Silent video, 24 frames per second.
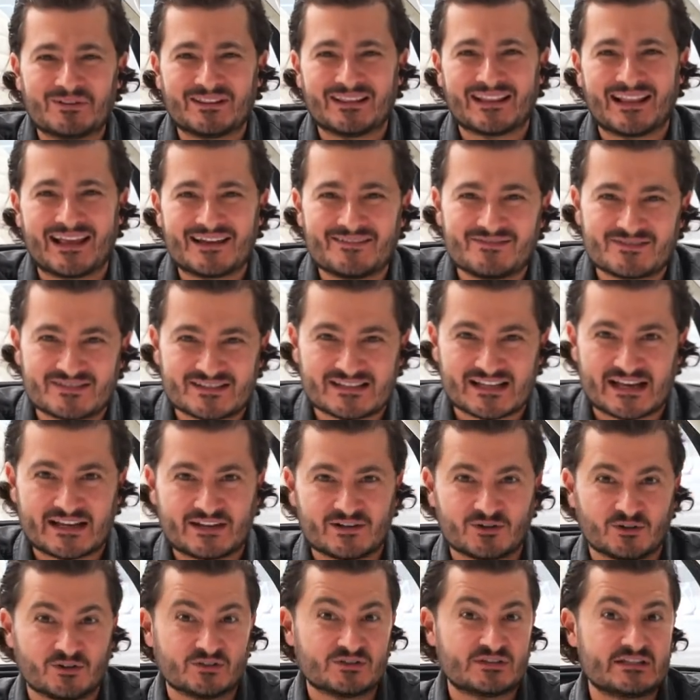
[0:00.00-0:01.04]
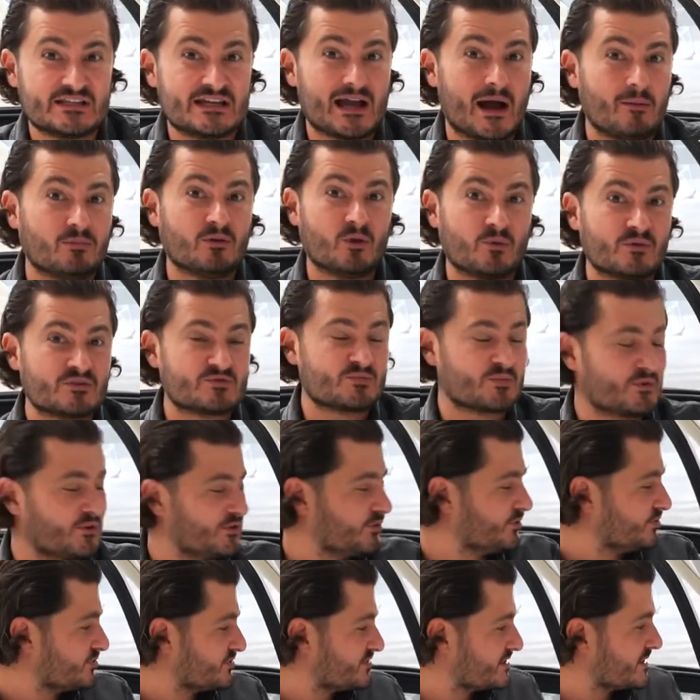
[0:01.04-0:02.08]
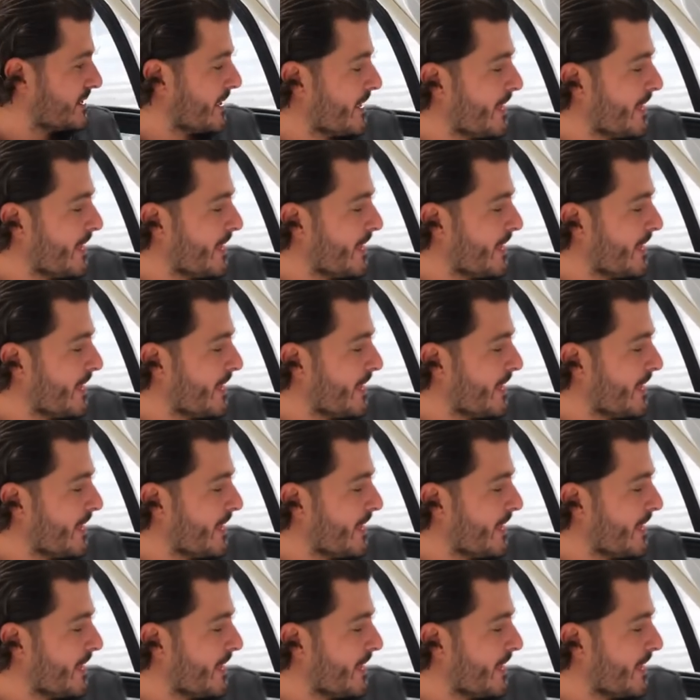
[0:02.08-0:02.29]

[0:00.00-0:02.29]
life cycle. Diablo was produced